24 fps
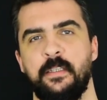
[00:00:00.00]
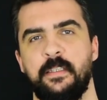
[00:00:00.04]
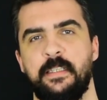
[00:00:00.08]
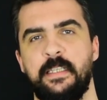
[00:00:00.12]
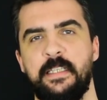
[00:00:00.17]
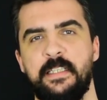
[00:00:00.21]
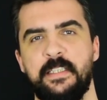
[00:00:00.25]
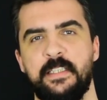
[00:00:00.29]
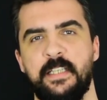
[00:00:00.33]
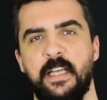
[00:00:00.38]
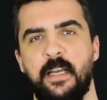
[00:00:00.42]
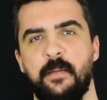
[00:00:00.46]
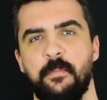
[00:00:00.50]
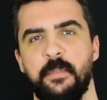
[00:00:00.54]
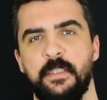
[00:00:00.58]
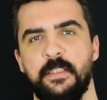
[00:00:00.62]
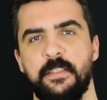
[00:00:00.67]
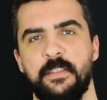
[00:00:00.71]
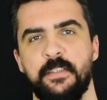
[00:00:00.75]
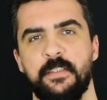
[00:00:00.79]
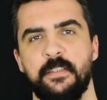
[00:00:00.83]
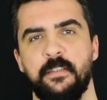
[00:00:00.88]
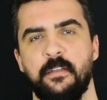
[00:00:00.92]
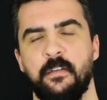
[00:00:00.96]
These
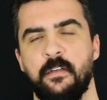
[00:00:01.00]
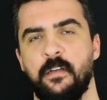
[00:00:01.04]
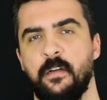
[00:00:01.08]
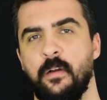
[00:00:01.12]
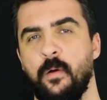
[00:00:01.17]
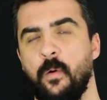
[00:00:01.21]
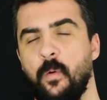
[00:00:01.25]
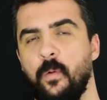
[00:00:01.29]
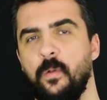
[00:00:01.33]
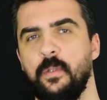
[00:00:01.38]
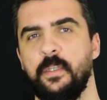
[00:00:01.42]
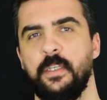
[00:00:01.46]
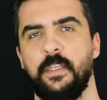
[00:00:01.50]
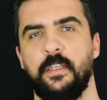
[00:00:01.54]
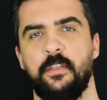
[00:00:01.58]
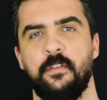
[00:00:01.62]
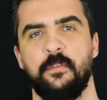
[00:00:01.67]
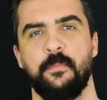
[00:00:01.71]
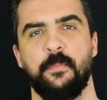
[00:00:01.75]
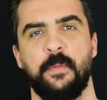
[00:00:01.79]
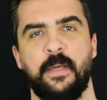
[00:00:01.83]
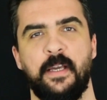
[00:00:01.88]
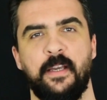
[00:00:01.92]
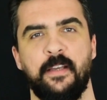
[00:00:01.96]
habits are holding
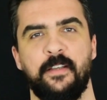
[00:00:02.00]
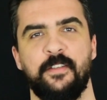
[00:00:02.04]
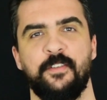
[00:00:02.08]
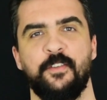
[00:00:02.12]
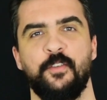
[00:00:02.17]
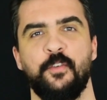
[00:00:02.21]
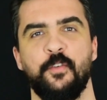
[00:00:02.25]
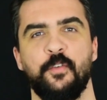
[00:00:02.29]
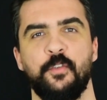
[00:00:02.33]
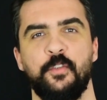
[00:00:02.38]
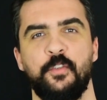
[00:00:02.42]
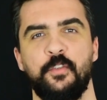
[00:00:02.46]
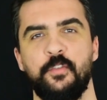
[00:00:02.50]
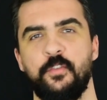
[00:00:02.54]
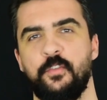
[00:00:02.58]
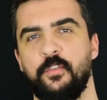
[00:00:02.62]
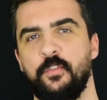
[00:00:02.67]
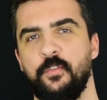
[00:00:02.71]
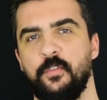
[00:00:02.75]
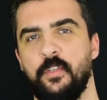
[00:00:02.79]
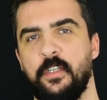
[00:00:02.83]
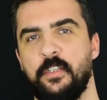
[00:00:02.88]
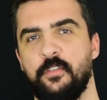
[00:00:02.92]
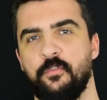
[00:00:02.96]
you back though you
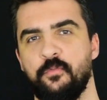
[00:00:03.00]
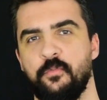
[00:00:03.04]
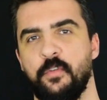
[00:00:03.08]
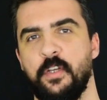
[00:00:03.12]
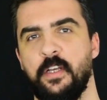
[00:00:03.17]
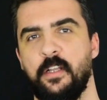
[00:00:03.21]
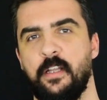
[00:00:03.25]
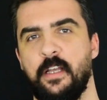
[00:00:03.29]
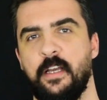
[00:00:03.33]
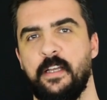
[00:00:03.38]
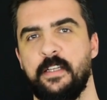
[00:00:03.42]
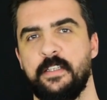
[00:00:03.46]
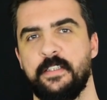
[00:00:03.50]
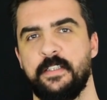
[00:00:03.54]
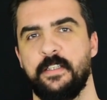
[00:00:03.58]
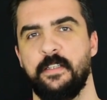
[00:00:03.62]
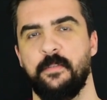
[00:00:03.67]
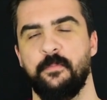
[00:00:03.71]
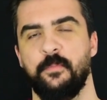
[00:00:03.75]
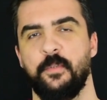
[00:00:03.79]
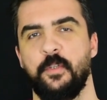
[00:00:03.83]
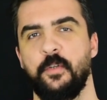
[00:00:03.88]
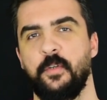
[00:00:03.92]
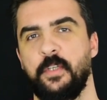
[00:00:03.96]
do not realize
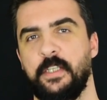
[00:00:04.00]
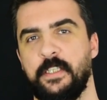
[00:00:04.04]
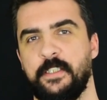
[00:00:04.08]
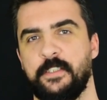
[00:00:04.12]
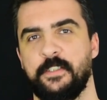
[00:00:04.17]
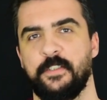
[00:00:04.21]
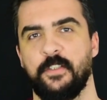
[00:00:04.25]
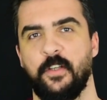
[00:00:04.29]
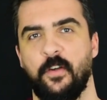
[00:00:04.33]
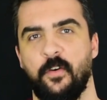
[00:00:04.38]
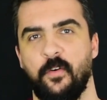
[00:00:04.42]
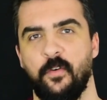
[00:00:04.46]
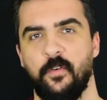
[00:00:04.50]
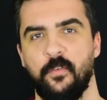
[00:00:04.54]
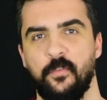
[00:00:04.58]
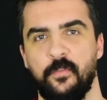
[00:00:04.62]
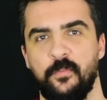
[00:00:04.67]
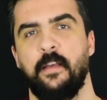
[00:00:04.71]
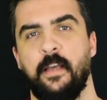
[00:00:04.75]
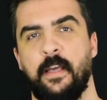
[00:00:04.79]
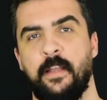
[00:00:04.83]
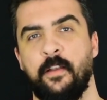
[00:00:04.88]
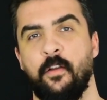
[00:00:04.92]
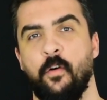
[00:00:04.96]
them doing so.
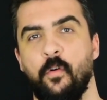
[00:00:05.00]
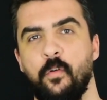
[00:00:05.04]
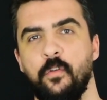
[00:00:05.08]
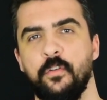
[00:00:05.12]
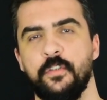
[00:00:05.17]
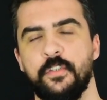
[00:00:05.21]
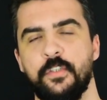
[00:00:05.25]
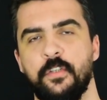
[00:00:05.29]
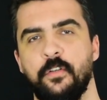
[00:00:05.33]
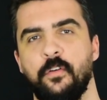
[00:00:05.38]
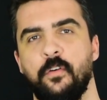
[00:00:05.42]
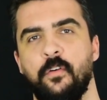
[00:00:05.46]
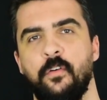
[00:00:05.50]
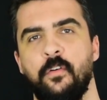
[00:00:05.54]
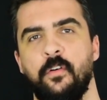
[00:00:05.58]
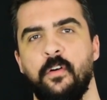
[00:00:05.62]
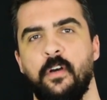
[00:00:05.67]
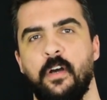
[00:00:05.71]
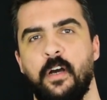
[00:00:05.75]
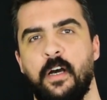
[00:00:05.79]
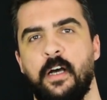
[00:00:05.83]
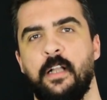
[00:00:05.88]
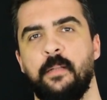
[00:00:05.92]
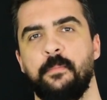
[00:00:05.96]
And
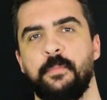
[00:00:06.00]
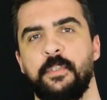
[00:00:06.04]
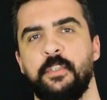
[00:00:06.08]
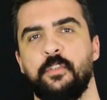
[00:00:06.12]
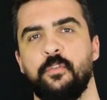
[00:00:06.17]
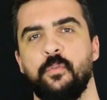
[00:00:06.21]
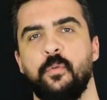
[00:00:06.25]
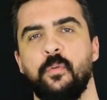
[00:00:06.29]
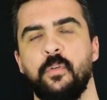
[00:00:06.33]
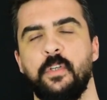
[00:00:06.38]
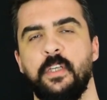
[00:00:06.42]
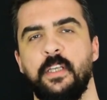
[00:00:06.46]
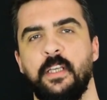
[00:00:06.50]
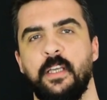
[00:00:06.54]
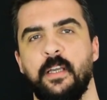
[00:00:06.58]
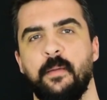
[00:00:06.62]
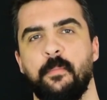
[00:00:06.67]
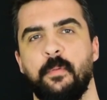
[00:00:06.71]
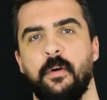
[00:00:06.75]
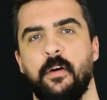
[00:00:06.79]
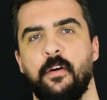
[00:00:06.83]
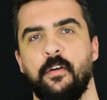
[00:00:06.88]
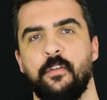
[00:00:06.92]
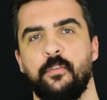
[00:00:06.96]
also I'll be talking
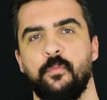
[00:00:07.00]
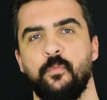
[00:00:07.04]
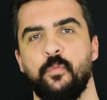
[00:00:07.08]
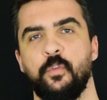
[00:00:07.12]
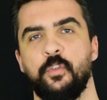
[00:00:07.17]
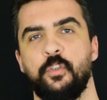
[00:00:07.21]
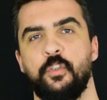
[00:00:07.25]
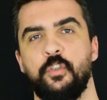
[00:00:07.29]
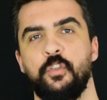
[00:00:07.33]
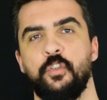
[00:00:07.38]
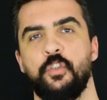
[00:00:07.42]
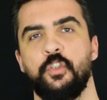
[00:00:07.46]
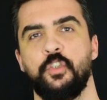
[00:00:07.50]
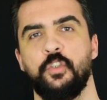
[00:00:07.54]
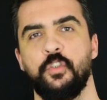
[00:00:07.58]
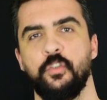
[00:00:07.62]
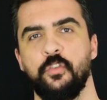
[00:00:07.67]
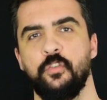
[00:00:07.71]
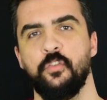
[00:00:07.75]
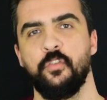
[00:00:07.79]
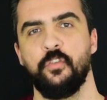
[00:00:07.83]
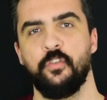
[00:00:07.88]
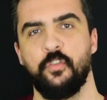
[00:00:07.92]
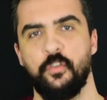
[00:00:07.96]
about what you
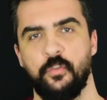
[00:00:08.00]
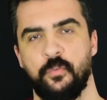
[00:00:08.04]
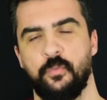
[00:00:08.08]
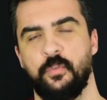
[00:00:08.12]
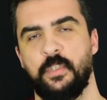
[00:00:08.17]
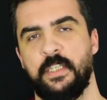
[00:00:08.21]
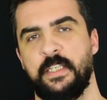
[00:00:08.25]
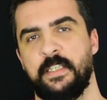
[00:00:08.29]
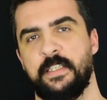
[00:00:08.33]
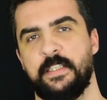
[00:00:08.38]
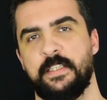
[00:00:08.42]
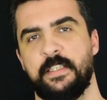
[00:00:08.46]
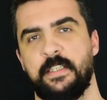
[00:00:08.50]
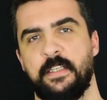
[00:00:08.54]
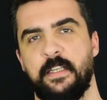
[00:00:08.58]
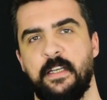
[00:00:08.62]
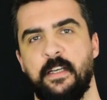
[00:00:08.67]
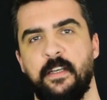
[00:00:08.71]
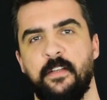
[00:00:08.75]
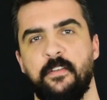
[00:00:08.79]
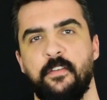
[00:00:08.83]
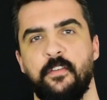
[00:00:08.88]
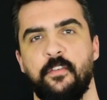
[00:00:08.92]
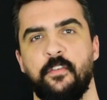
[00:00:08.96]
should do
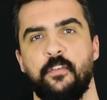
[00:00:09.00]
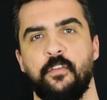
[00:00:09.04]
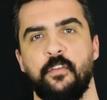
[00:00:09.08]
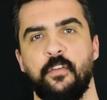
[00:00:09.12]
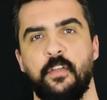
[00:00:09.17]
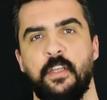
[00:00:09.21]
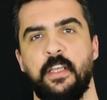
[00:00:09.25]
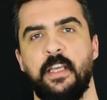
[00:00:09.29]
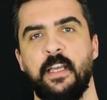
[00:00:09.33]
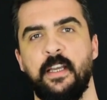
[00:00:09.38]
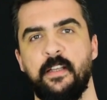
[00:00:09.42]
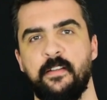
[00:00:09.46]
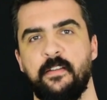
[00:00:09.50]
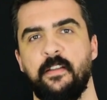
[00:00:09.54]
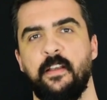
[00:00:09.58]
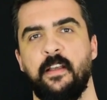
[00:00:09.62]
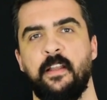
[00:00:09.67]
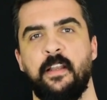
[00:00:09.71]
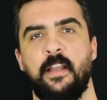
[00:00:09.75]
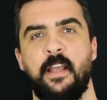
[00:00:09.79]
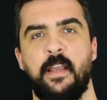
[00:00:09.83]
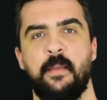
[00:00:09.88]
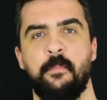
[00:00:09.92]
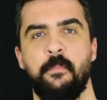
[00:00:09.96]
instead to get
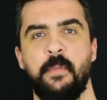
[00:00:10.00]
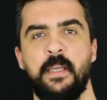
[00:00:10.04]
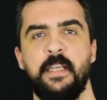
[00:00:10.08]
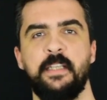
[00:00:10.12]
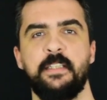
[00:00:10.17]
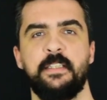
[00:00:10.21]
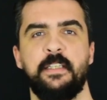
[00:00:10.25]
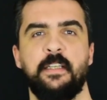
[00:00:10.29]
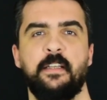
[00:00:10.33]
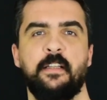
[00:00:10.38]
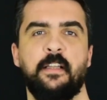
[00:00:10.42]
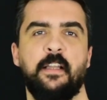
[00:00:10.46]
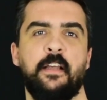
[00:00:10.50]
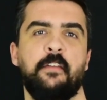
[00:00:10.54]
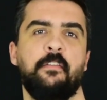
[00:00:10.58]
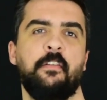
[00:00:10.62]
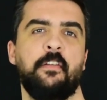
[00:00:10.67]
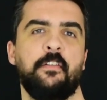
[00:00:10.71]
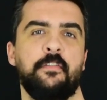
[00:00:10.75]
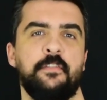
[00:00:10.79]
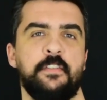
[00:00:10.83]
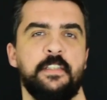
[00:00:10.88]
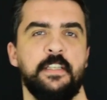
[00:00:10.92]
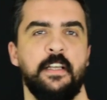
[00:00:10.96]
an amazing
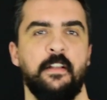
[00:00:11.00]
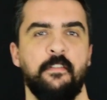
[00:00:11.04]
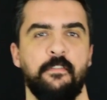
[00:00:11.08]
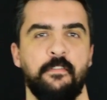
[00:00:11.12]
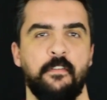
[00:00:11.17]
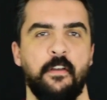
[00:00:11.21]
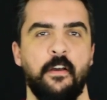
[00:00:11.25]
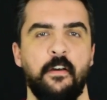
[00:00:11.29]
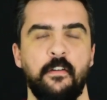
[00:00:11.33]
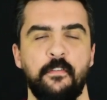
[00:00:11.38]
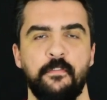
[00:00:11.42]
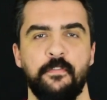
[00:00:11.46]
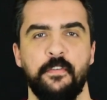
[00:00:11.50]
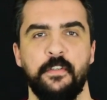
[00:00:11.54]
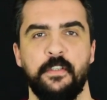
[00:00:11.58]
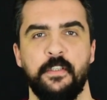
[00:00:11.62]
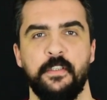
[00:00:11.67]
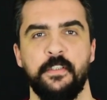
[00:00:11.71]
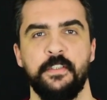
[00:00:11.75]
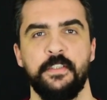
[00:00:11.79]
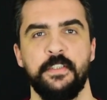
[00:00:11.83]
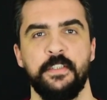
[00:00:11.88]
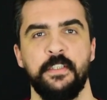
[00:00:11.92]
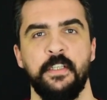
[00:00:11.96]
level of
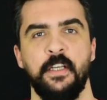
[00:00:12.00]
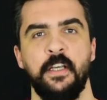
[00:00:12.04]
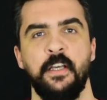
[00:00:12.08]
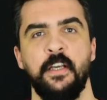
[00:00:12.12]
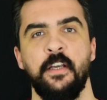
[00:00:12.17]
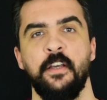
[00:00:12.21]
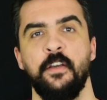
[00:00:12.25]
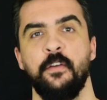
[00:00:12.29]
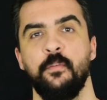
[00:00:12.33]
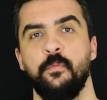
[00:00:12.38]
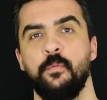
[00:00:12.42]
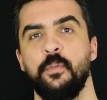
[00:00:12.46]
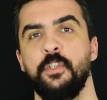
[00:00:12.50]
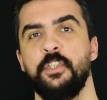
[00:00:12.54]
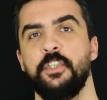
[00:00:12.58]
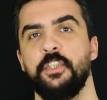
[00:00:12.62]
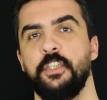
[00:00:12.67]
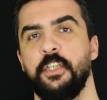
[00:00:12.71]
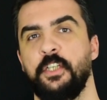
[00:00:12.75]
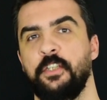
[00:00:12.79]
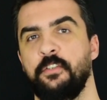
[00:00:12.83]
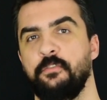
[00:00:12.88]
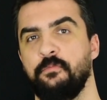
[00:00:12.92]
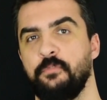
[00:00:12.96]
self-confidence,
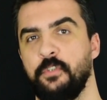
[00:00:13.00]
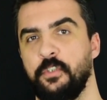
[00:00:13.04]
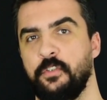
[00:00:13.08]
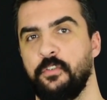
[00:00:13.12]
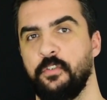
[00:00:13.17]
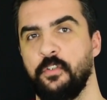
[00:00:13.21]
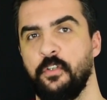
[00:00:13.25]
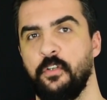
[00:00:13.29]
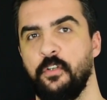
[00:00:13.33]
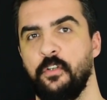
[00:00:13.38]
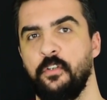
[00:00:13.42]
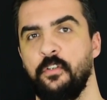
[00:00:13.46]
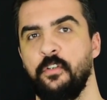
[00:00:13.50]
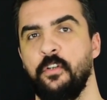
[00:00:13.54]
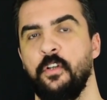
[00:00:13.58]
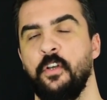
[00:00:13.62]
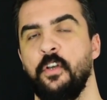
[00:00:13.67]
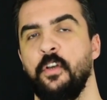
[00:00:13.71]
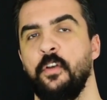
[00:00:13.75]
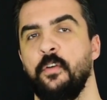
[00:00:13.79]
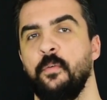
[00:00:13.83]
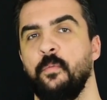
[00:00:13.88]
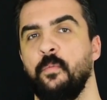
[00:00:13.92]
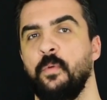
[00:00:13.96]
which in
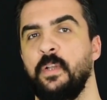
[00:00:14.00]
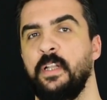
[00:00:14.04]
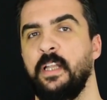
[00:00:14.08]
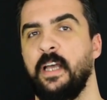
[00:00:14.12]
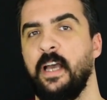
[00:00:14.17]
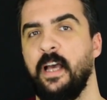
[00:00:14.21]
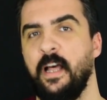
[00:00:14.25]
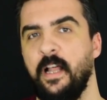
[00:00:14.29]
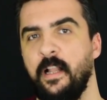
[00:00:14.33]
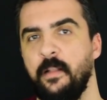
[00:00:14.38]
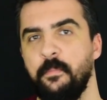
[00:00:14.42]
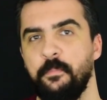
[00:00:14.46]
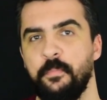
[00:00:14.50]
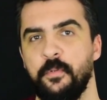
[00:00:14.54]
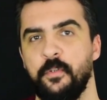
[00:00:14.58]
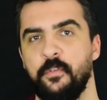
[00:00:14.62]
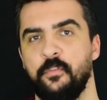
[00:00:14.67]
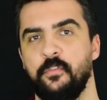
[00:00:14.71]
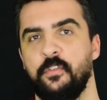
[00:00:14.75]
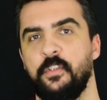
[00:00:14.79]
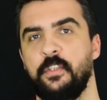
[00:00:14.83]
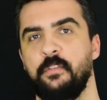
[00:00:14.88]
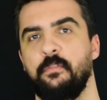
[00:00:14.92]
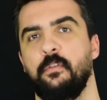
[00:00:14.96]
return will help
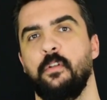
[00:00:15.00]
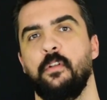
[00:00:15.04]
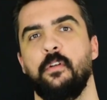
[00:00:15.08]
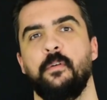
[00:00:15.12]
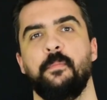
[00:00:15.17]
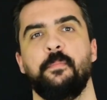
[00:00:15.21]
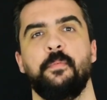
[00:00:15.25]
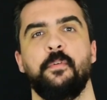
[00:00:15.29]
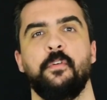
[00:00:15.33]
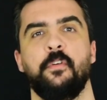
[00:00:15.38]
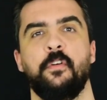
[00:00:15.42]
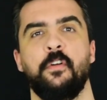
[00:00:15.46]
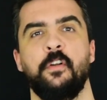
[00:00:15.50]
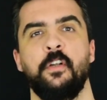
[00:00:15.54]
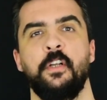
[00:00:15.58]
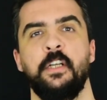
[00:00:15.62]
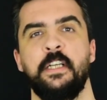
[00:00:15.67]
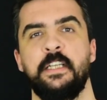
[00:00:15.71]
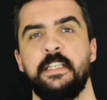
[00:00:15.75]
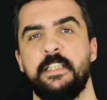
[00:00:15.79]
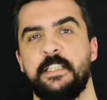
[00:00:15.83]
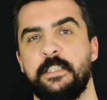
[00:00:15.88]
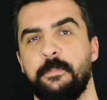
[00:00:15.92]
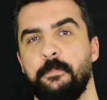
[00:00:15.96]
you develop
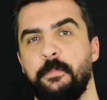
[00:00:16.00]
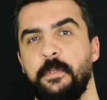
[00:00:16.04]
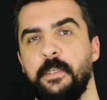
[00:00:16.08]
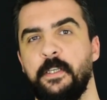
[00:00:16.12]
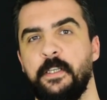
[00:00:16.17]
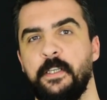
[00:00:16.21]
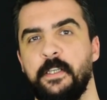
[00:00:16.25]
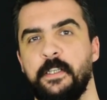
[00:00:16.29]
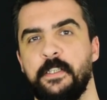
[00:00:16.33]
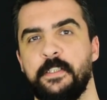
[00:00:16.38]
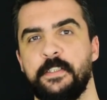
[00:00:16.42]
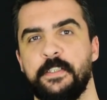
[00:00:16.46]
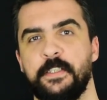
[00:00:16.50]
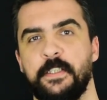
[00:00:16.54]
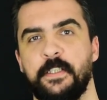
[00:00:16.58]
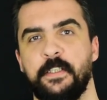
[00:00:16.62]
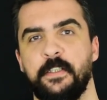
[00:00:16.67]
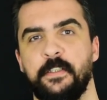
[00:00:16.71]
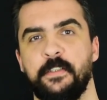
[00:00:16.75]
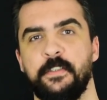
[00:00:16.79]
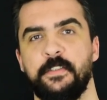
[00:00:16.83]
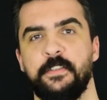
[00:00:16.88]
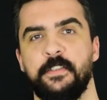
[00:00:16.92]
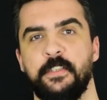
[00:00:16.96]
your speaking
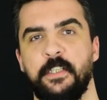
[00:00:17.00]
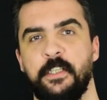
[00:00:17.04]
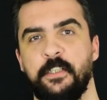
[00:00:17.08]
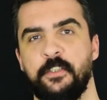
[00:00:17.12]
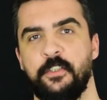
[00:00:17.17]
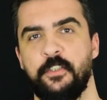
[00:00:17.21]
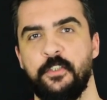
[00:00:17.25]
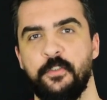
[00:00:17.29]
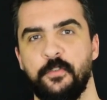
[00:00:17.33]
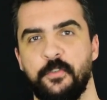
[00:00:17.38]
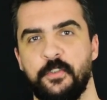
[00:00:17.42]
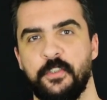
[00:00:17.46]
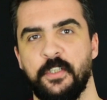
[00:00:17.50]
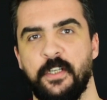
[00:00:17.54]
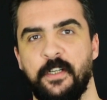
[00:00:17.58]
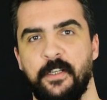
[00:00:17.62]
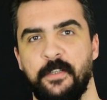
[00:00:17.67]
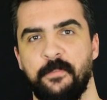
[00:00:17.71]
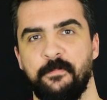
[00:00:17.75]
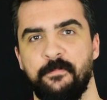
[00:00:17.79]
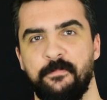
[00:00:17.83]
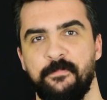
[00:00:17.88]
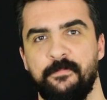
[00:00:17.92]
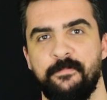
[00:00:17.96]
skills in due
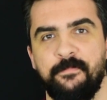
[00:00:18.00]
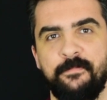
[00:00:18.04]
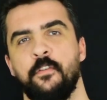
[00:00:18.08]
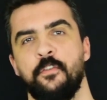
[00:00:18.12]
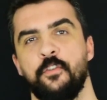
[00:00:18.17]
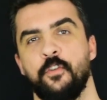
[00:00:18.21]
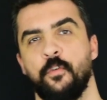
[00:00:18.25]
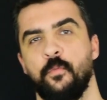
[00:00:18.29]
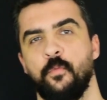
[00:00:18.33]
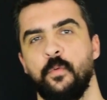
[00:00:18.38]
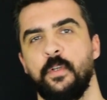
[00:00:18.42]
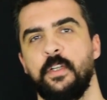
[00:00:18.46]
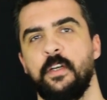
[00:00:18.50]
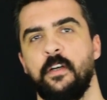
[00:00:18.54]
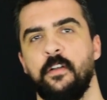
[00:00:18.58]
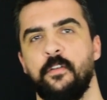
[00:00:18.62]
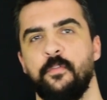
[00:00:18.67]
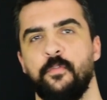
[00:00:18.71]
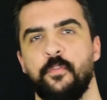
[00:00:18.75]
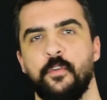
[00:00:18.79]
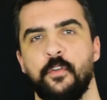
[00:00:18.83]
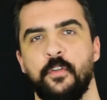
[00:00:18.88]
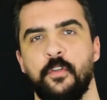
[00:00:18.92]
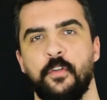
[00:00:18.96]
time. So
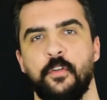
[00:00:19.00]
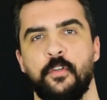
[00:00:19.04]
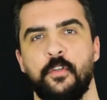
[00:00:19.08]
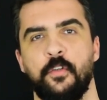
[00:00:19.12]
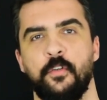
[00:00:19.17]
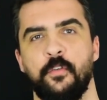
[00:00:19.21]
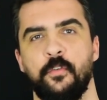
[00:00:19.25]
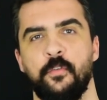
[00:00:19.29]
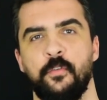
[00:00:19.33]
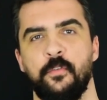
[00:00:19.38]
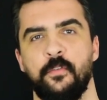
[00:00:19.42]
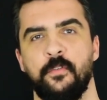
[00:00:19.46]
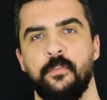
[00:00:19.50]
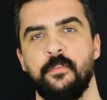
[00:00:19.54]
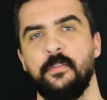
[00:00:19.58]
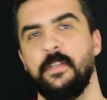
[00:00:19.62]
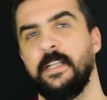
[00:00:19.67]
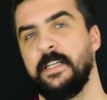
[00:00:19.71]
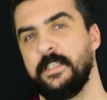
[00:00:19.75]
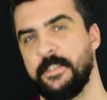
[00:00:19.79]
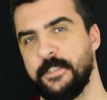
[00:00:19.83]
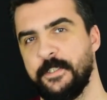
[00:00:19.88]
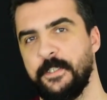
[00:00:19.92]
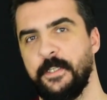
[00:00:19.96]
without further ado,
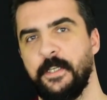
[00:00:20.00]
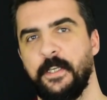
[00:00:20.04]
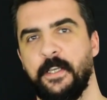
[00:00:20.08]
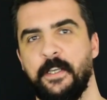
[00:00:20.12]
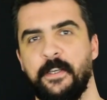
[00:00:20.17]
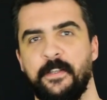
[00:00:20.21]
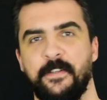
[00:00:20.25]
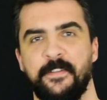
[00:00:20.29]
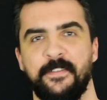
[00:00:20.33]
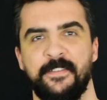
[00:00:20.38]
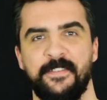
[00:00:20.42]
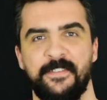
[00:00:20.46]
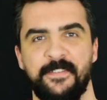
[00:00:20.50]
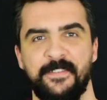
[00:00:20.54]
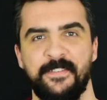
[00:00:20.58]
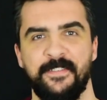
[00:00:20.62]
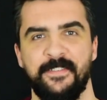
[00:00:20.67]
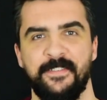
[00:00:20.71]
let's dig in.